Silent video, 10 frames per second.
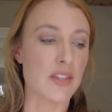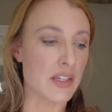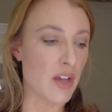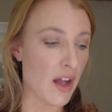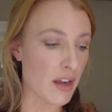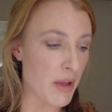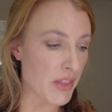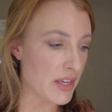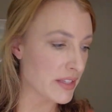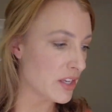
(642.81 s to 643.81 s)
They talk about
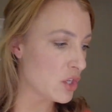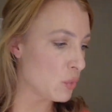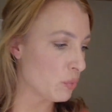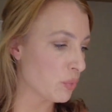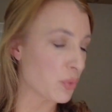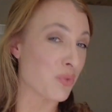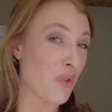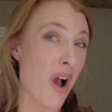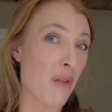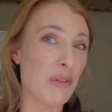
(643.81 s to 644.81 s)
things that you
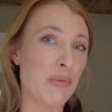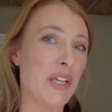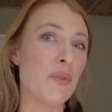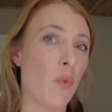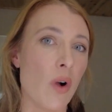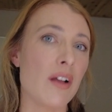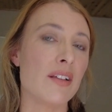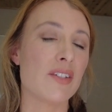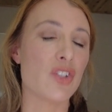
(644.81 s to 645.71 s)
probably want